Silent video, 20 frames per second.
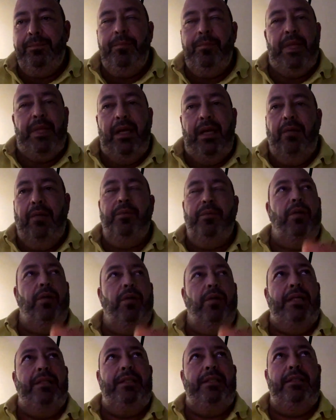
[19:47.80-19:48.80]

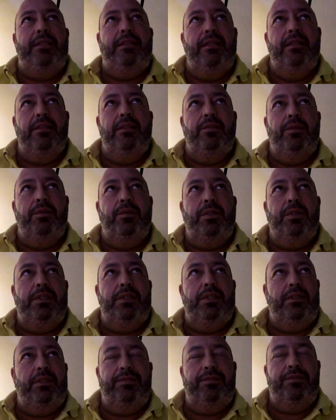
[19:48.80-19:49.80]
romantic dinners with what
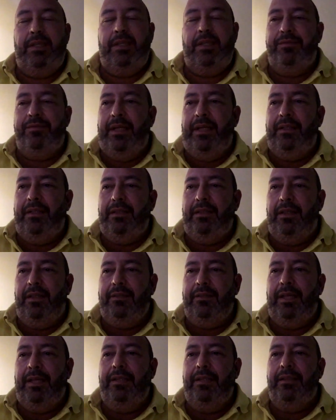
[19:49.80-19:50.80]
is St. Valentine's
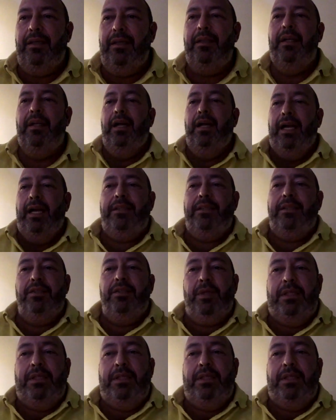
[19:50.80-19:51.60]
Day, you know. And I just want